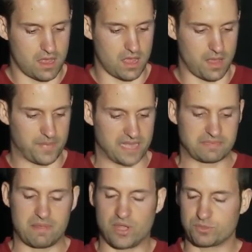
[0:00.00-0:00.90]
And it's
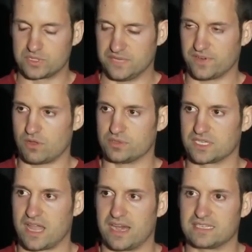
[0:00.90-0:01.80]
going to be much more difficult
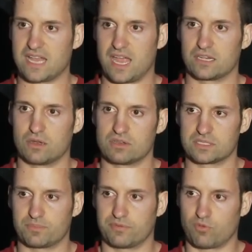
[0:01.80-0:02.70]
to kind of
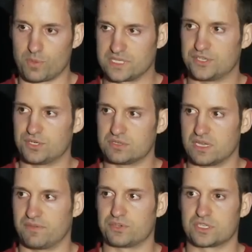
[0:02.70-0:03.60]
diagnose performance issues
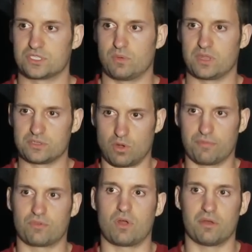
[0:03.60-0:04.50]
if you're just doing these
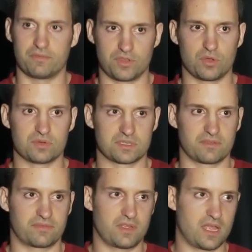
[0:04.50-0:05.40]
overall views
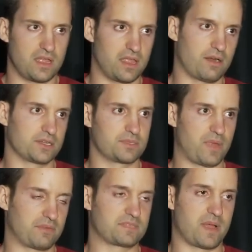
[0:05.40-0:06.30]
of, here's
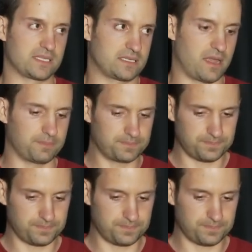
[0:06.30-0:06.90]
my response time.